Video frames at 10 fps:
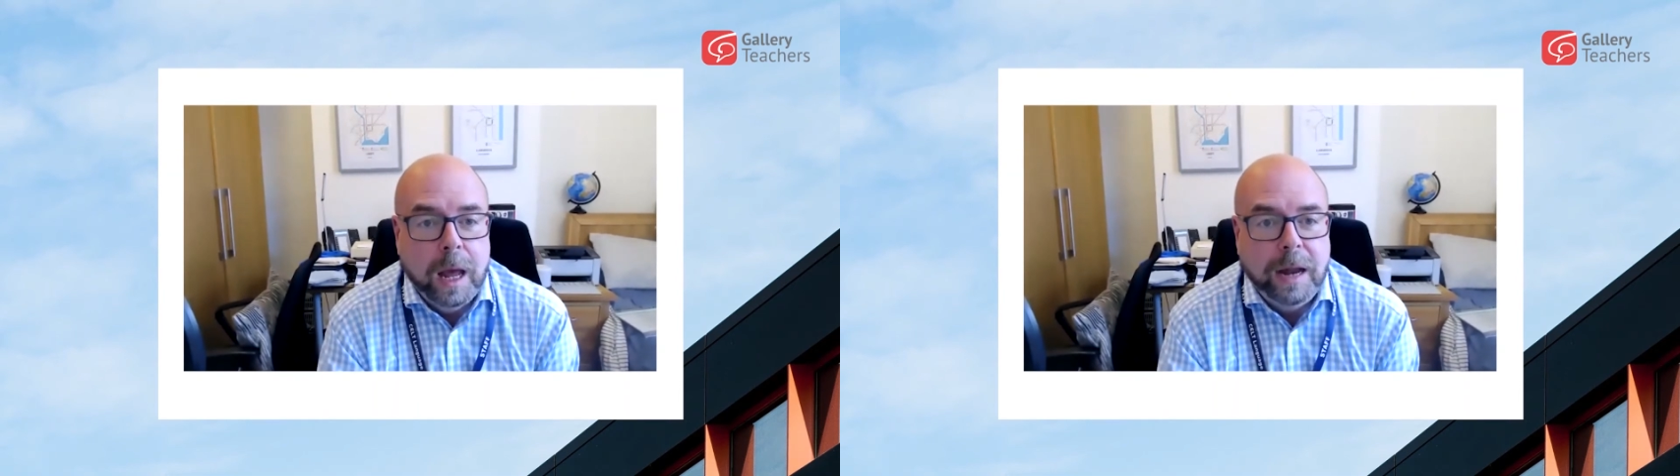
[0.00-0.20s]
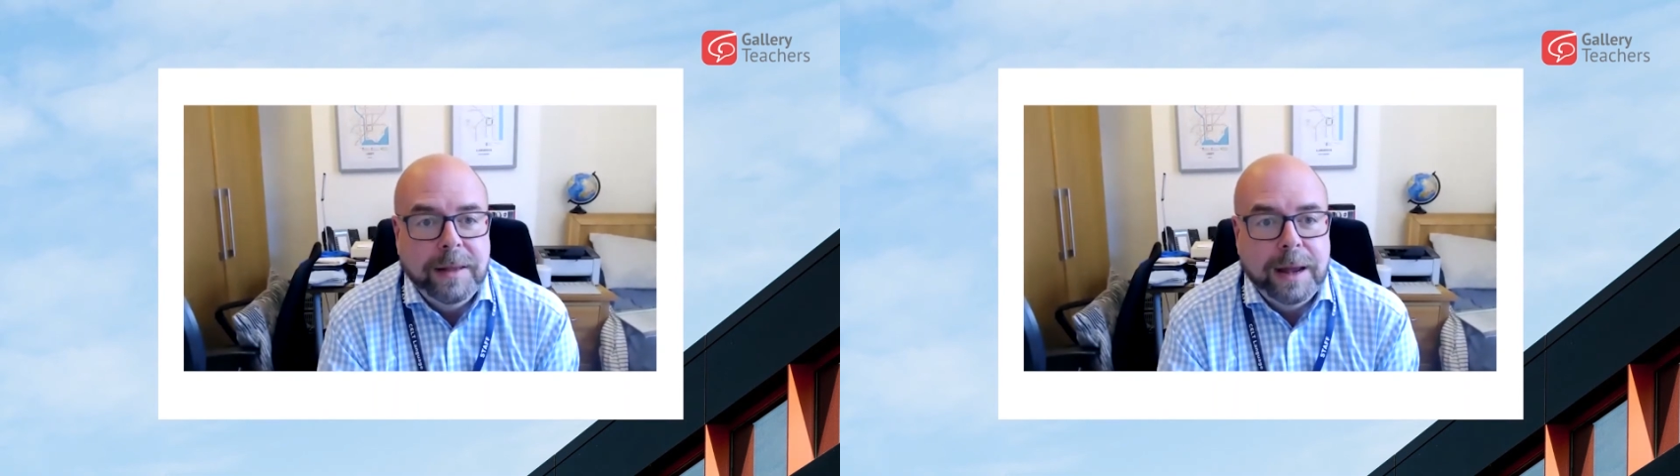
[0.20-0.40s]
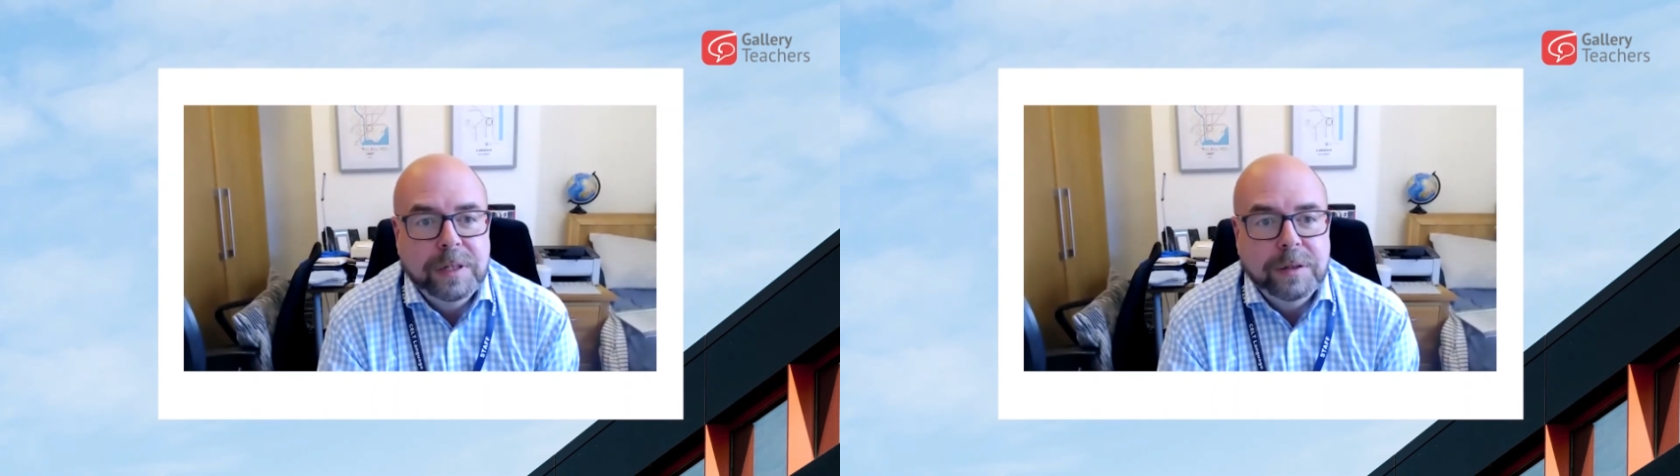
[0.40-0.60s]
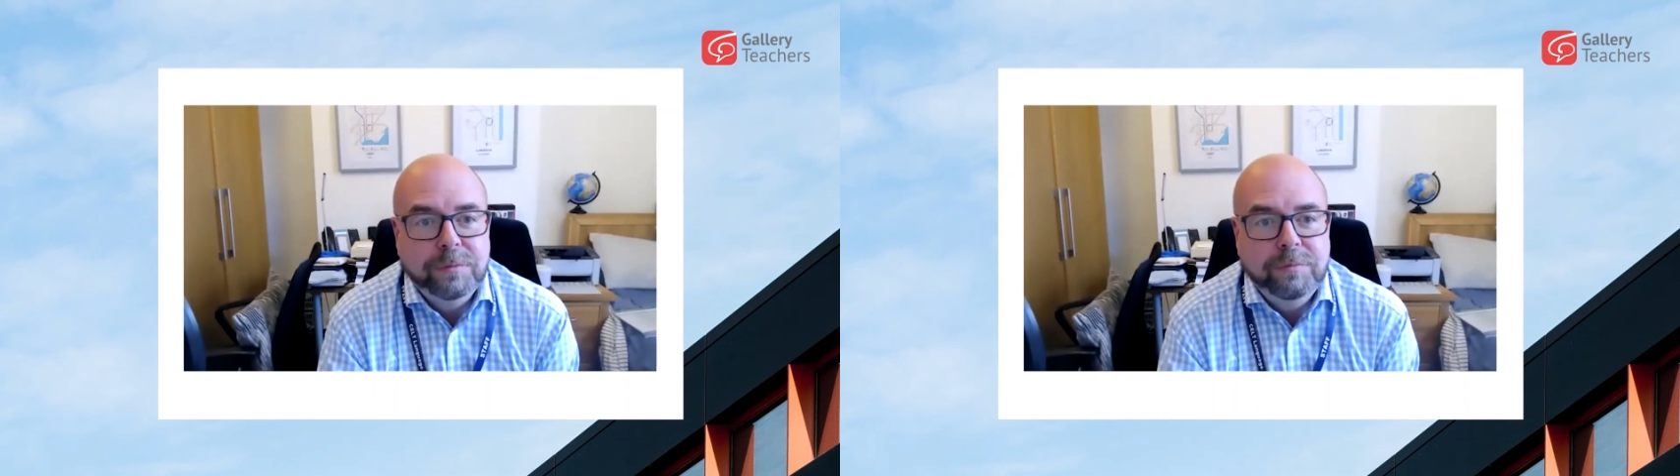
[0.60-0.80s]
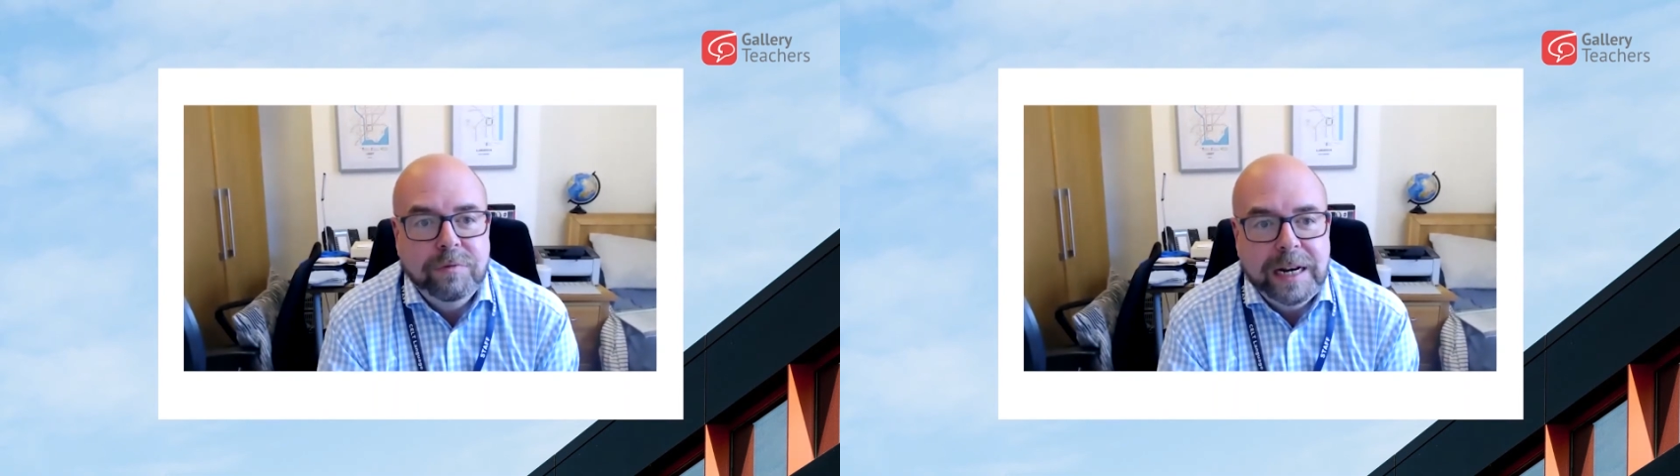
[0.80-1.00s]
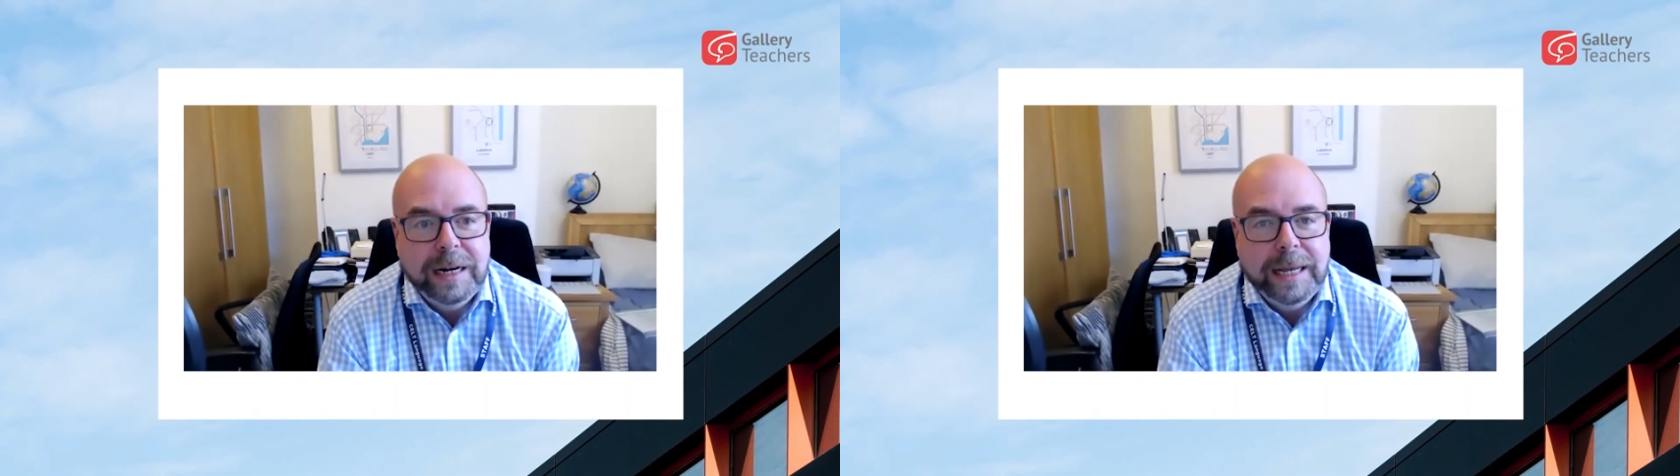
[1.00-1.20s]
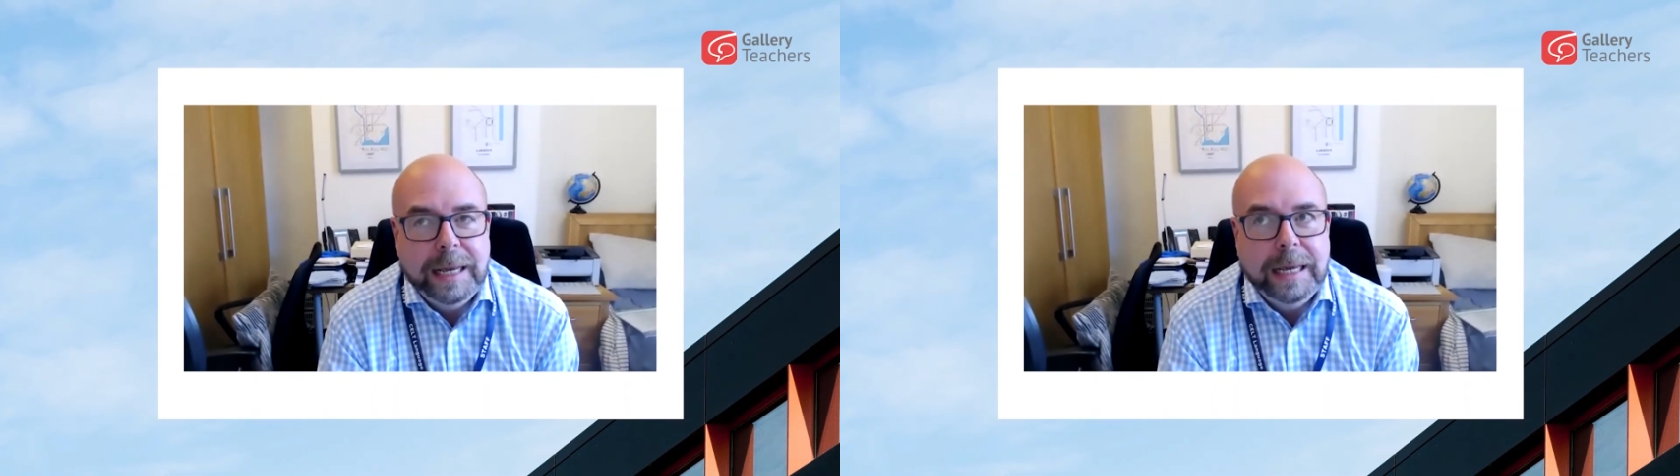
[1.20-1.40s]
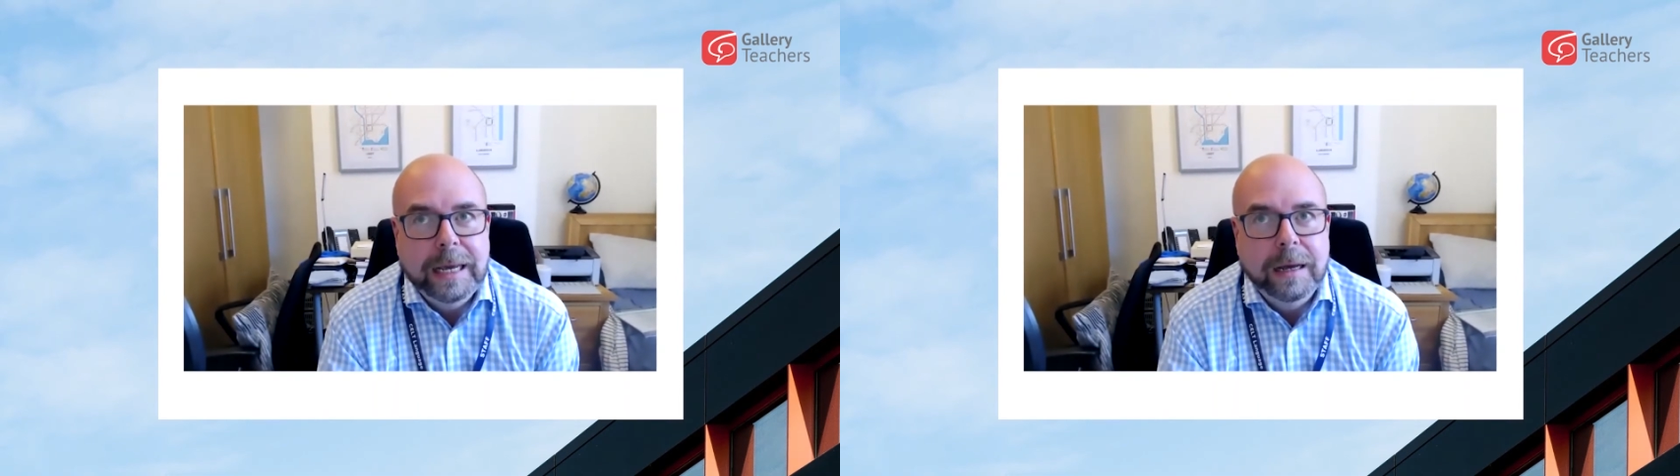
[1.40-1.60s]
And that was a
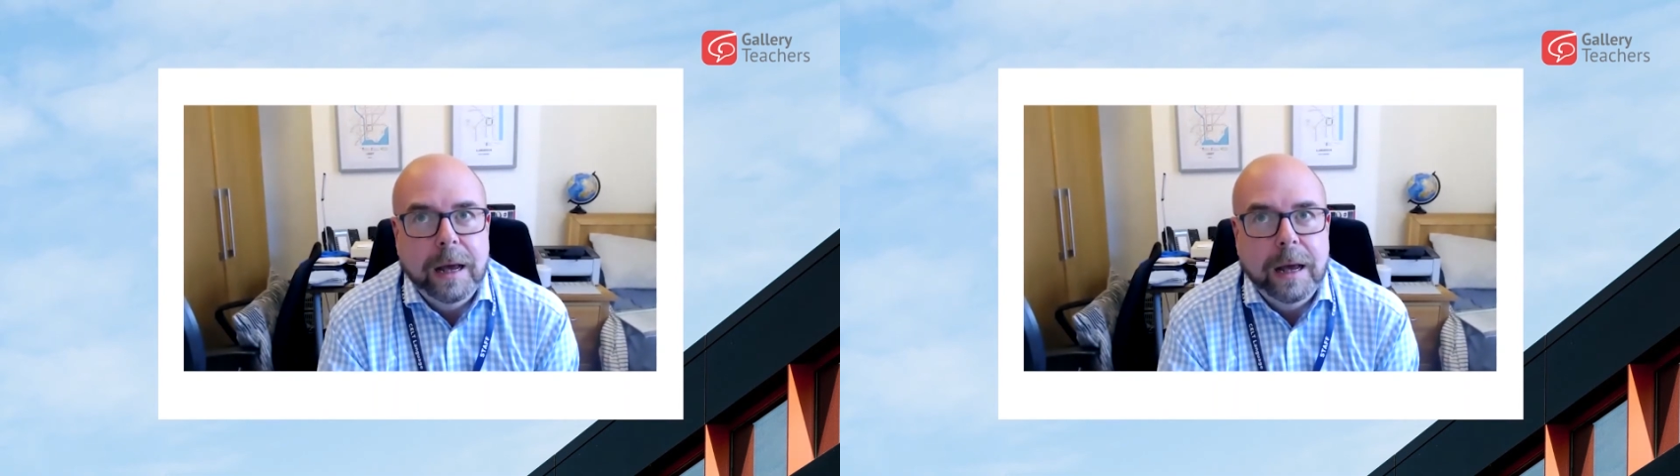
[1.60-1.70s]
really